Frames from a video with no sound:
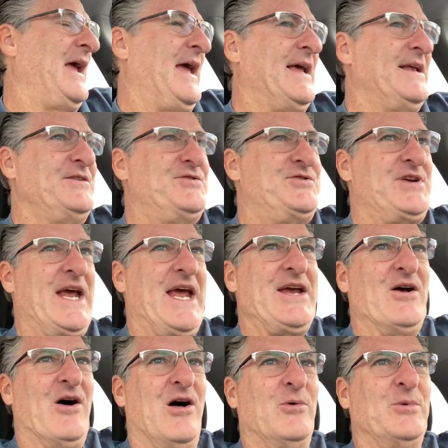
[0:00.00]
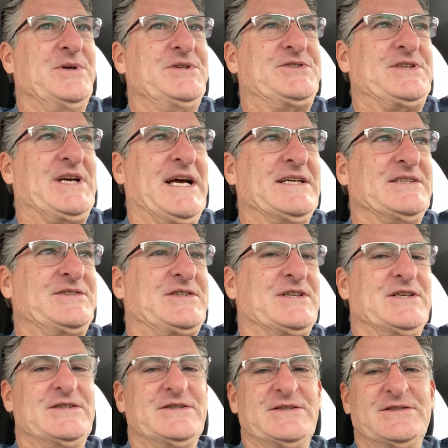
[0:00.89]
And Jay always
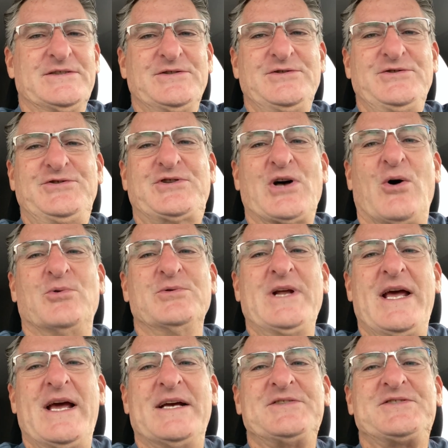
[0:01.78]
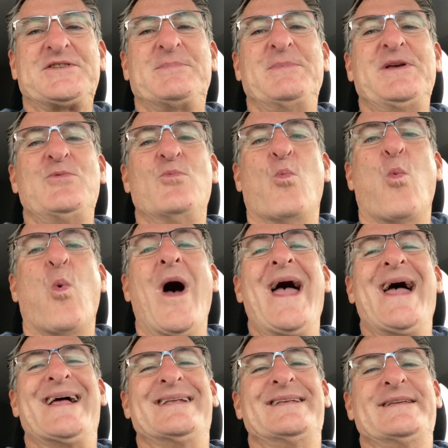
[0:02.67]
says, don't ask me
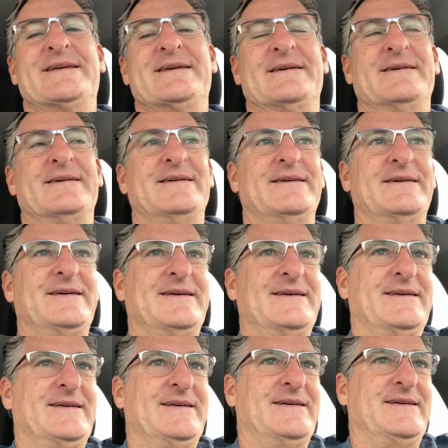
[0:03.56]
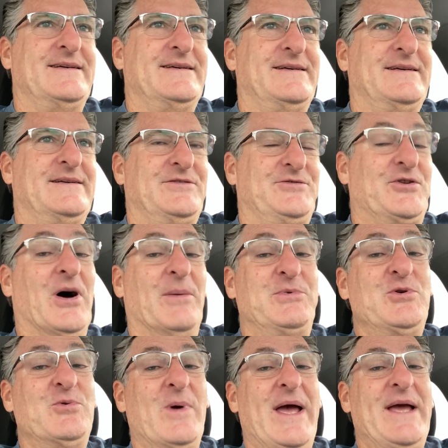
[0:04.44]
when.
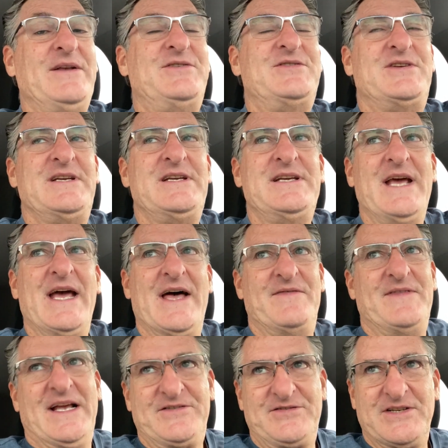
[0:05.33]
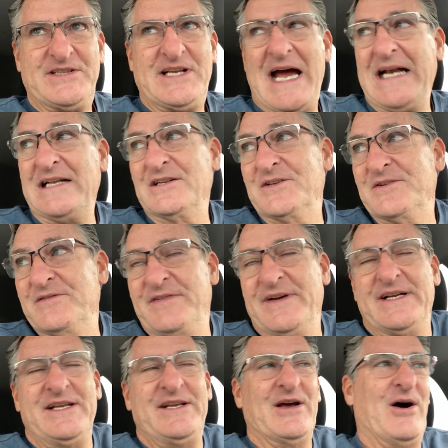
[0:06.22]
W-H-E-N. That's the title of the
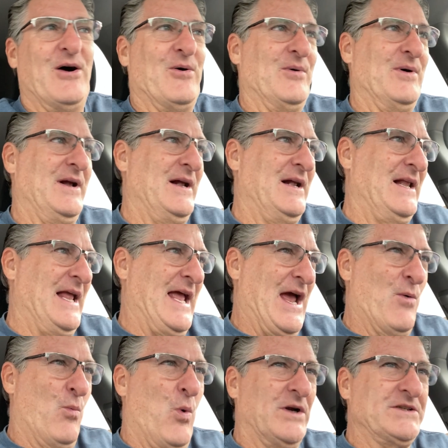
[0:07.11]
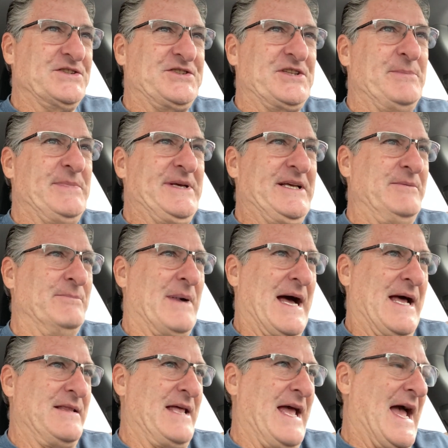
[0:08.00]
video. And what does he mean
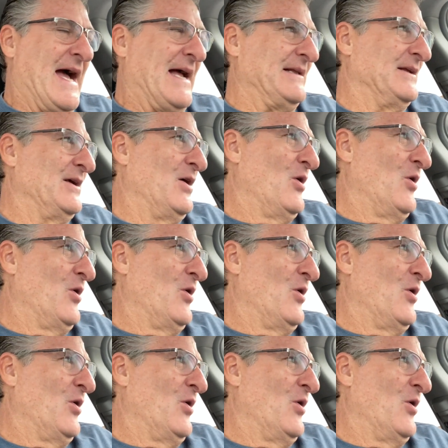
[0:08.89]
by that?